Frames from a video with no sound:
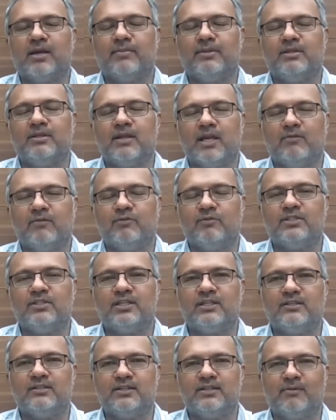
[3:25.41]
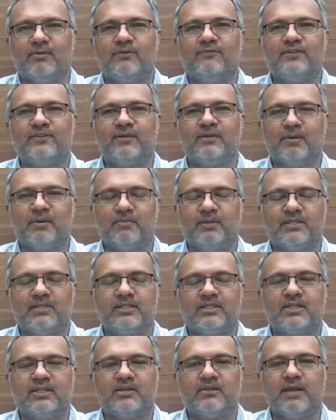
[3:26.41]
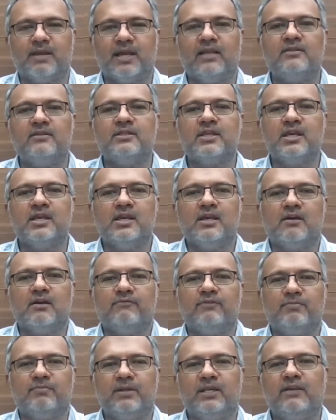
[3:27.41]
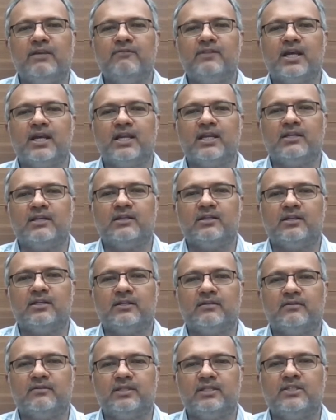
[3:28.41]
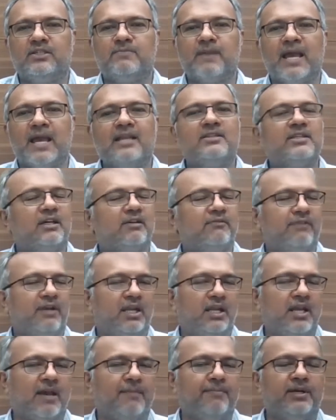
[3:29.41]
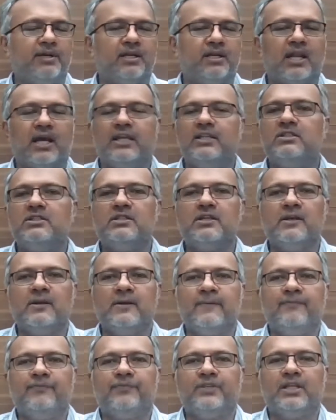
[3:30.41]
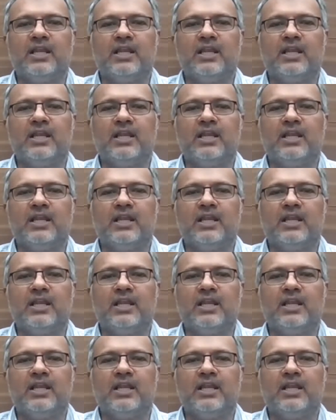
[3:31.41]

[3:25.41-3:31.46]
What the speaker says: I would say some of the public sector banks, we believe that these banks are well capitalized.